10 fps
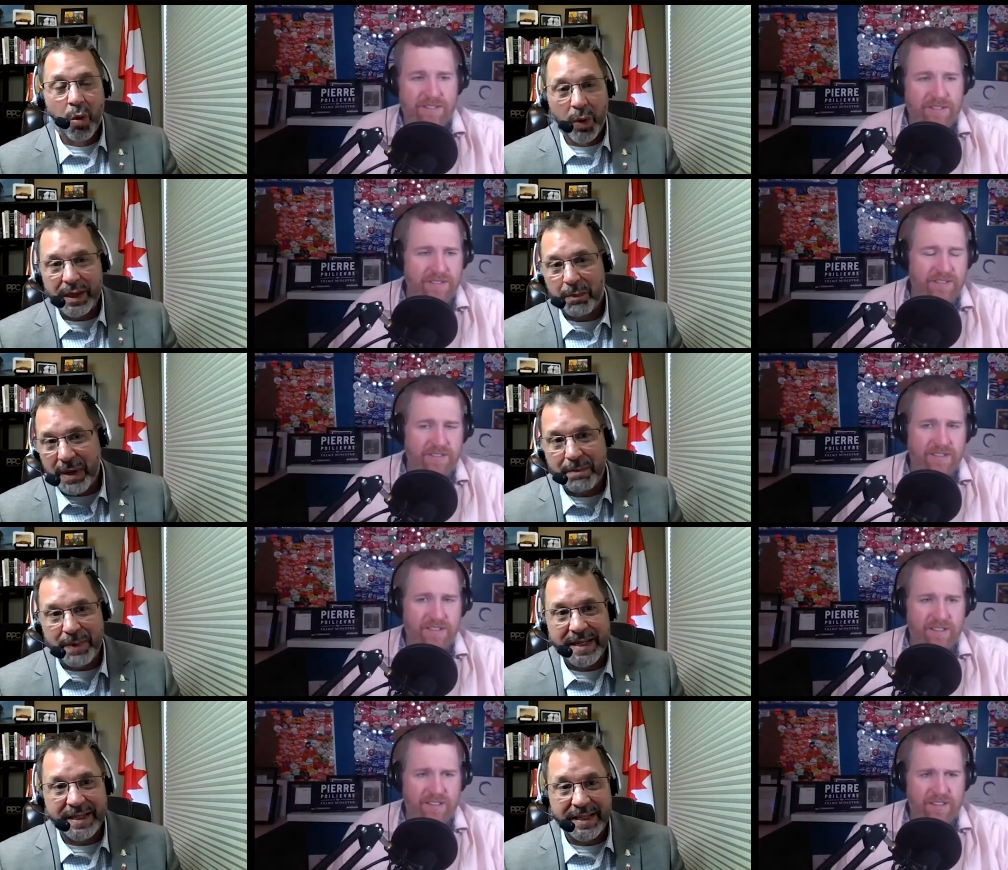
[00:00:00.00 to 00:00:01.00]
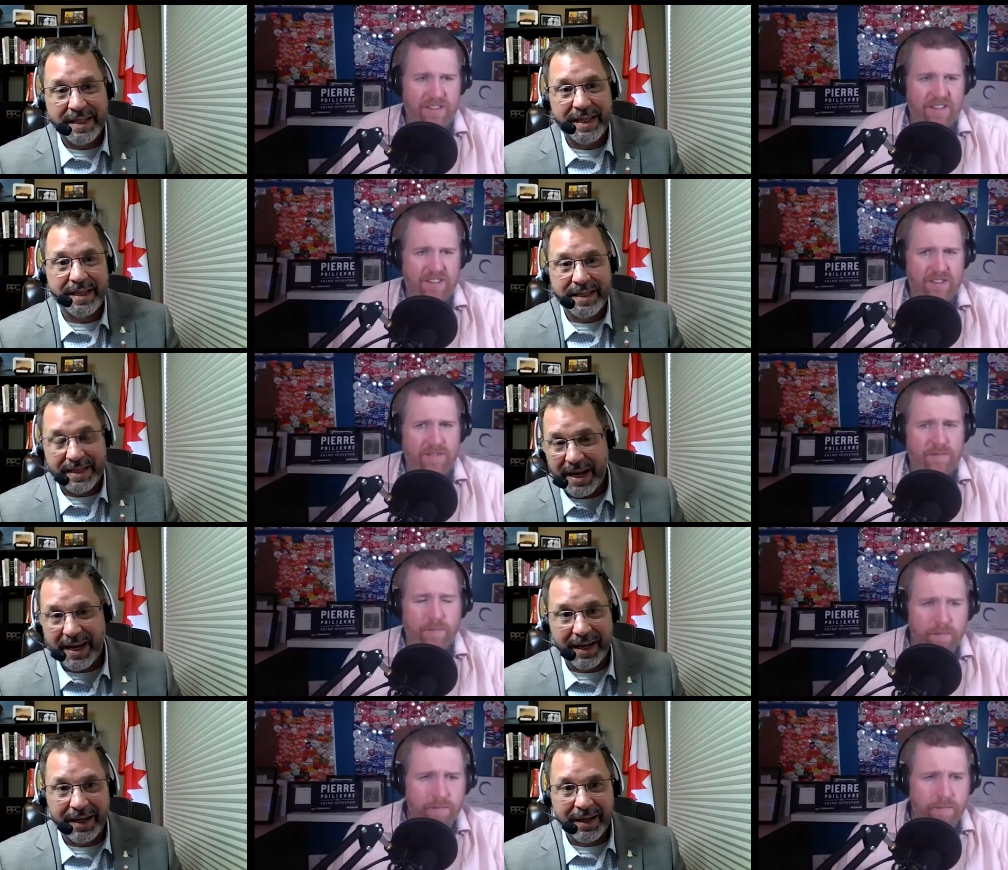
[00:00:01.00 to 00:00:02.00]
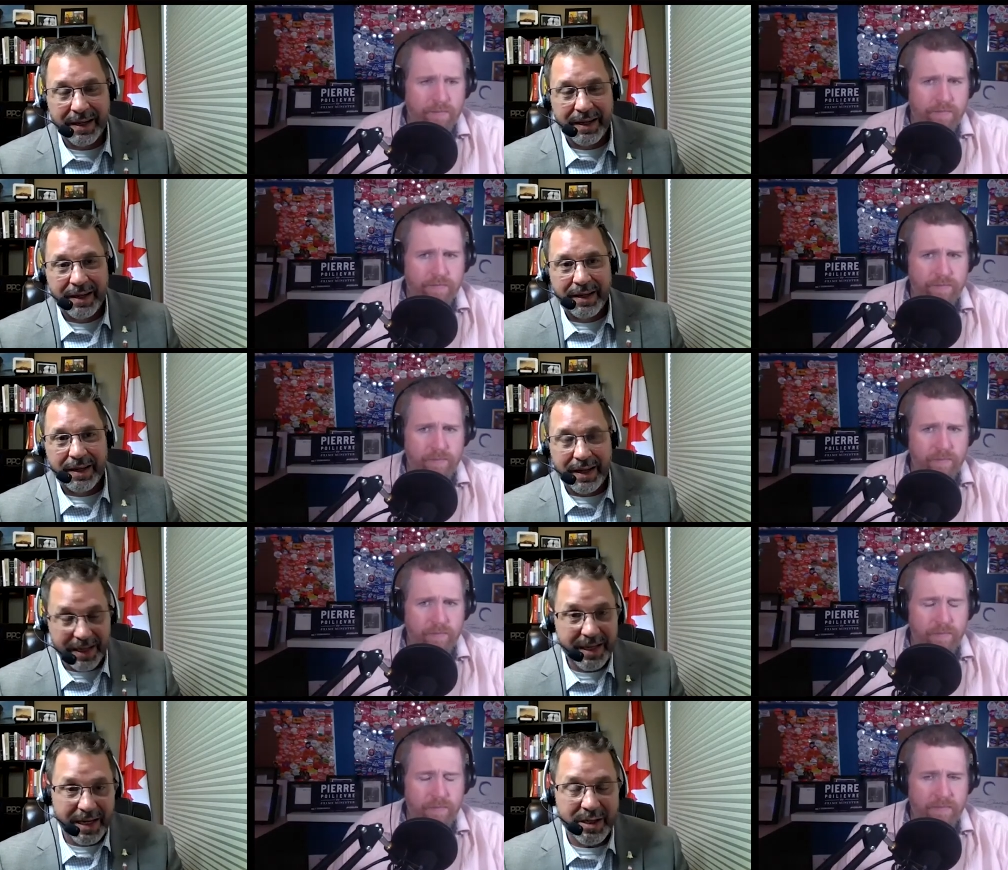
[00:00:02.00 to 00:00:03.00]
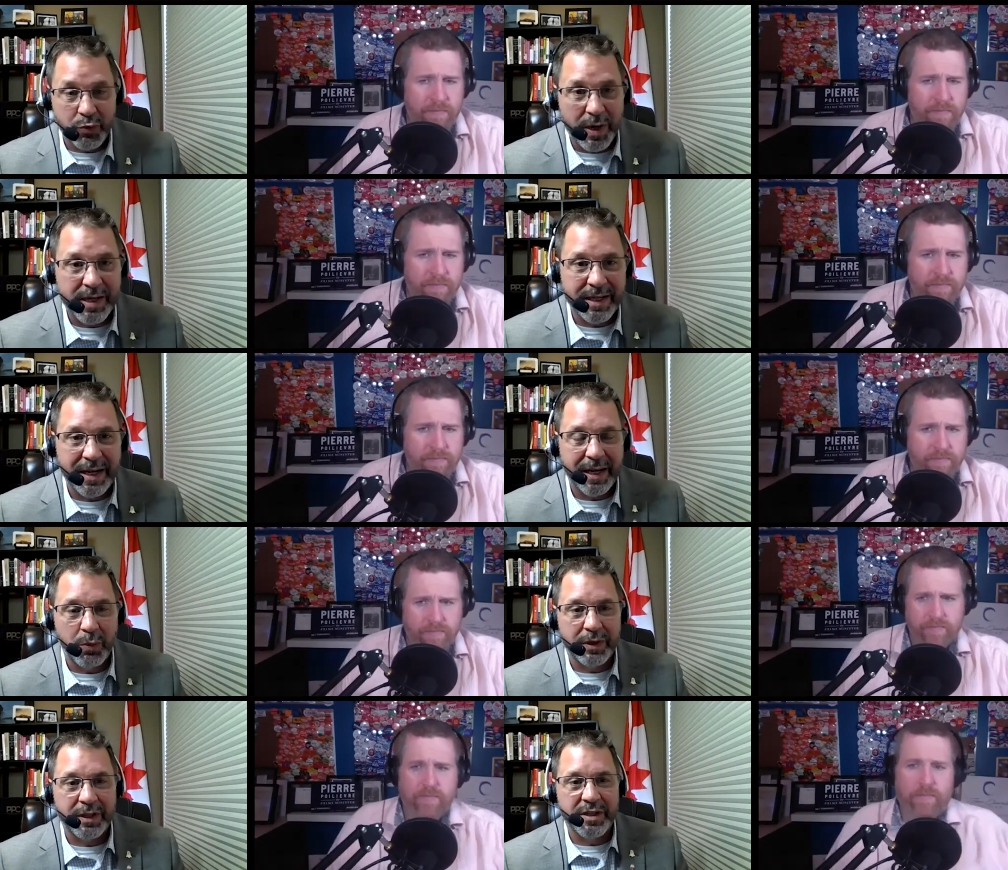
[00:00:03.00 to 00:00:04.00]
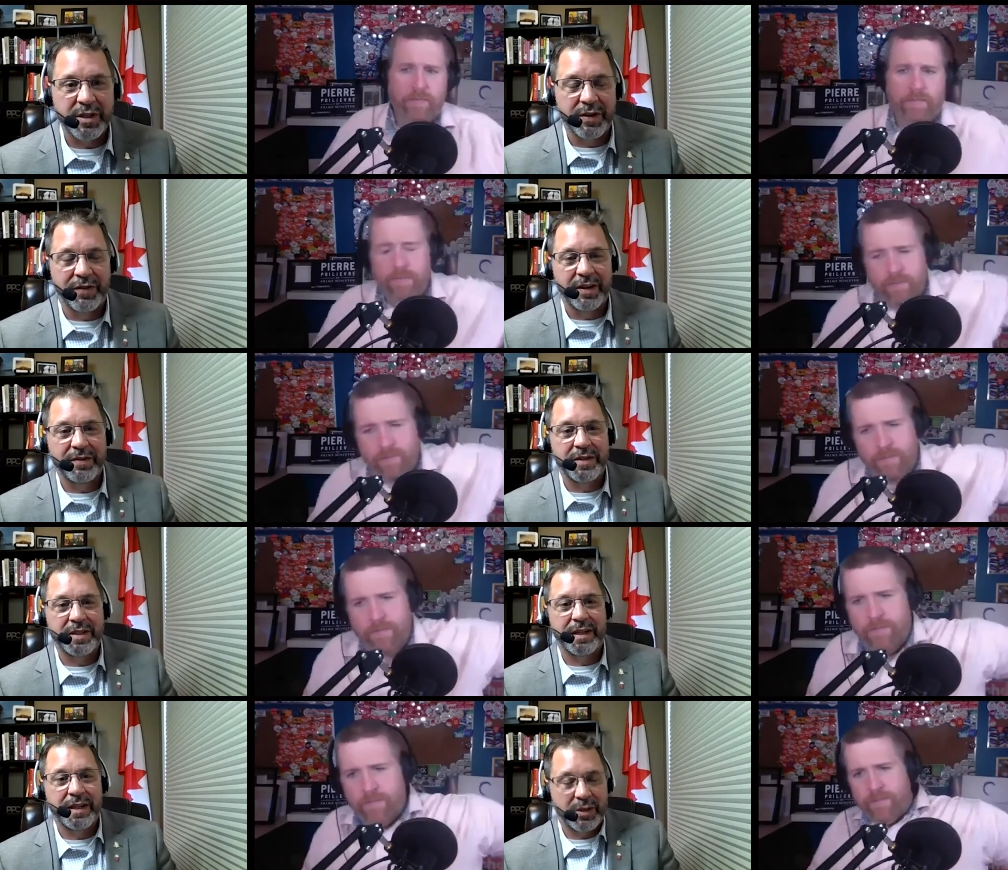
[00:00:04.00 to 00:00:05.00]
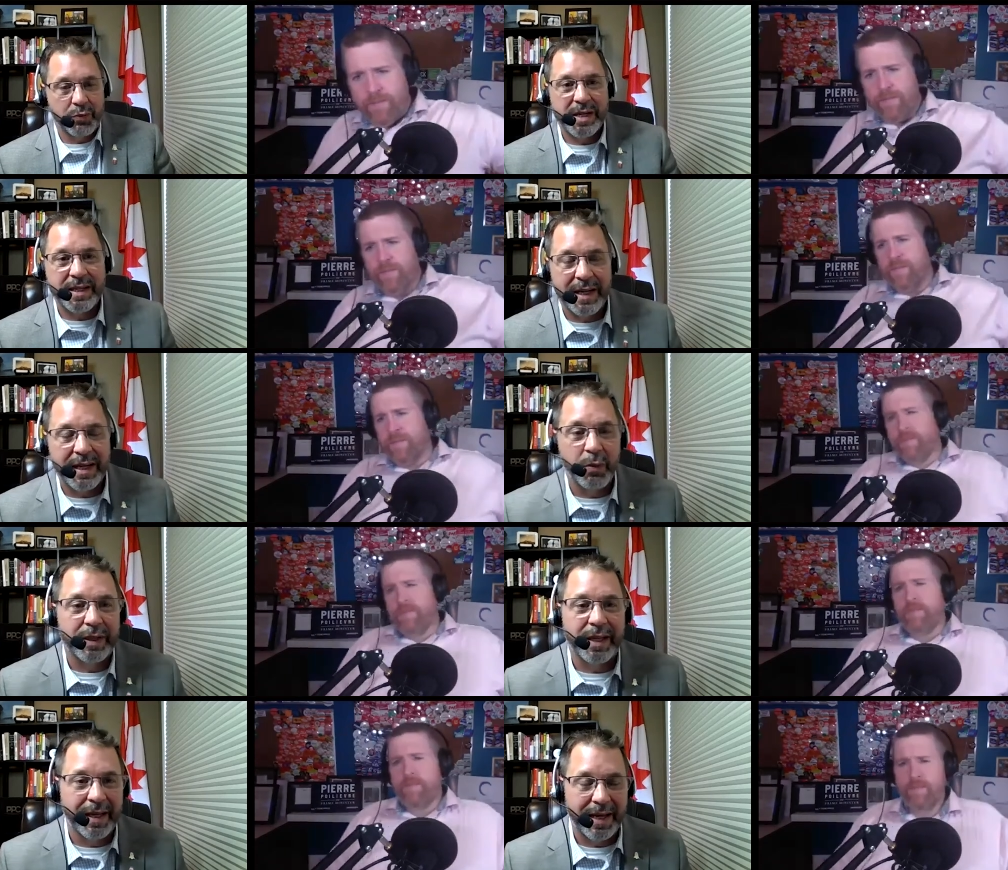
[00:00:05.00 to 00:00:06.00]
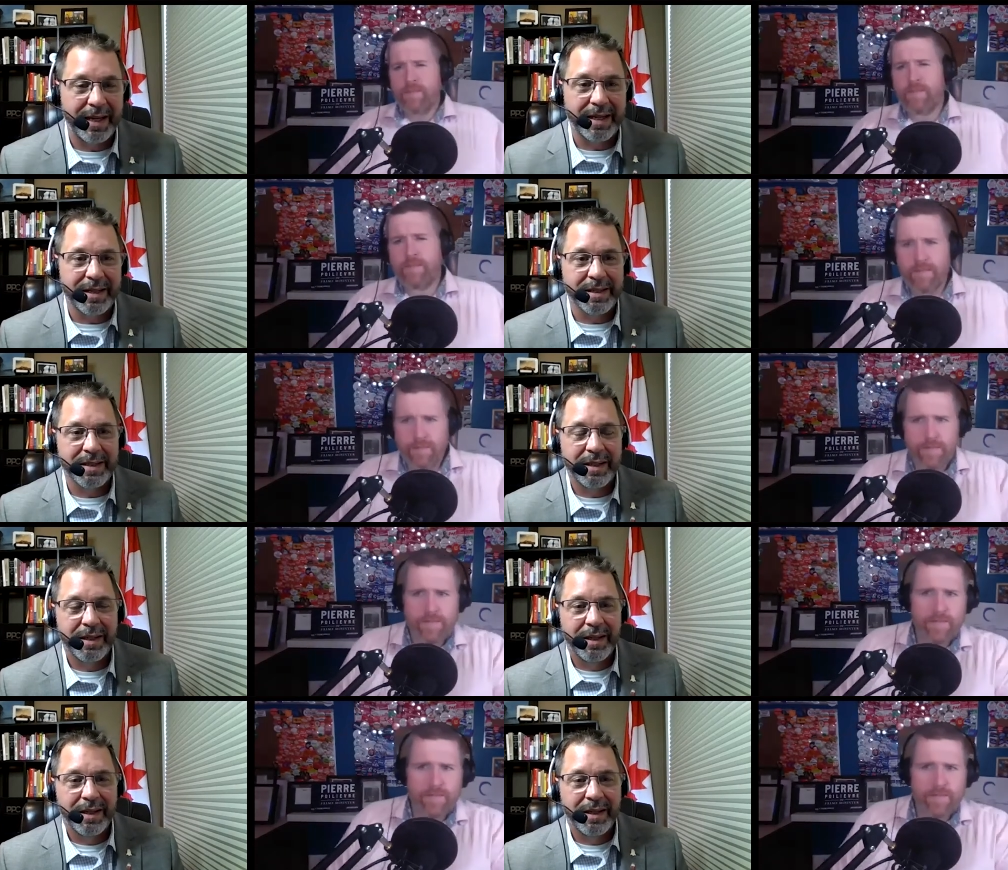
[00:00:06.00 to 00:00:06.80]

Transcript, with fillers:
Speaker 1: what the PPC is saying is resonating with Conservatives and it's resonating with Canadians.